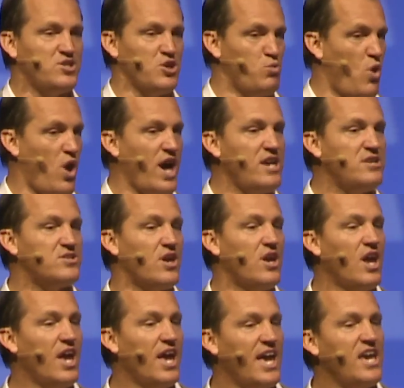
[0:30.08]
Why?
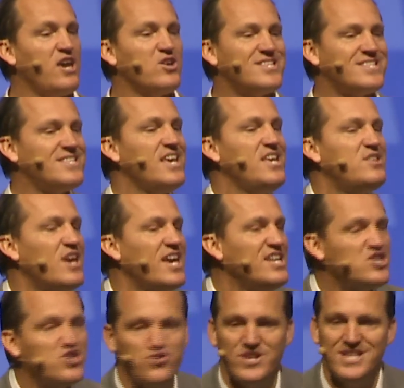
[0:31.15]
He could see the
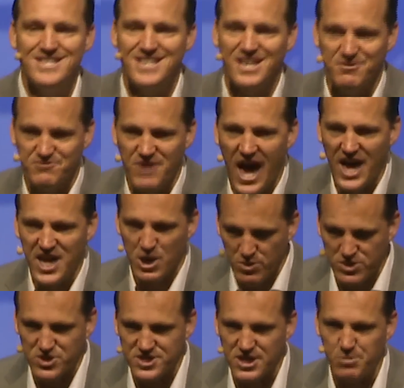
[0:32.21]
intrinsic value,
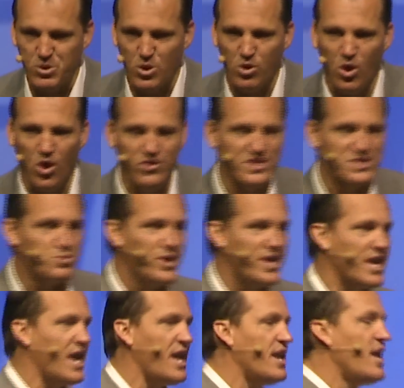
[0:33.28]
which is something you'll learn this
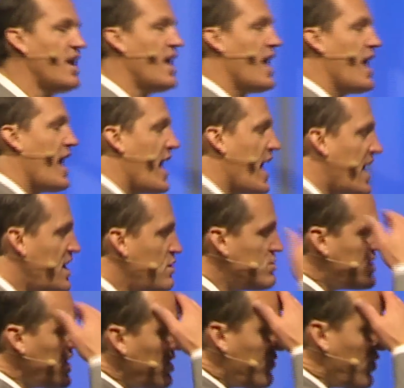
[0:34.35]
weekend. And he was
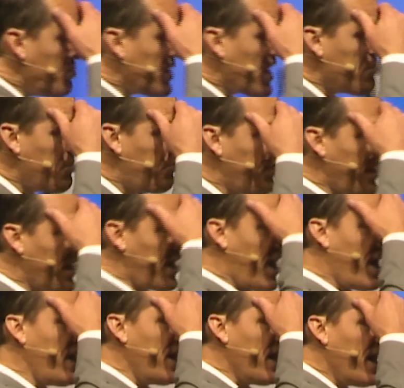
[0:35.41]
interviewed, become a
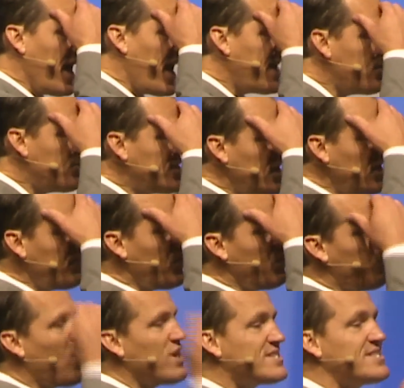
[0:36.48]
billionaire, and he was interviewed,
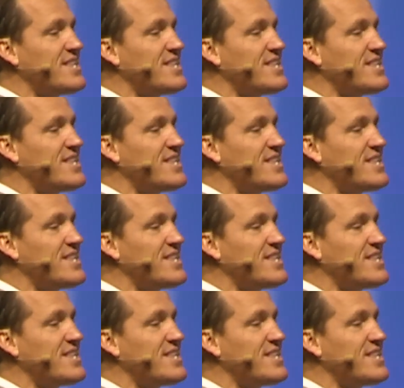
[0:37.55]
what's the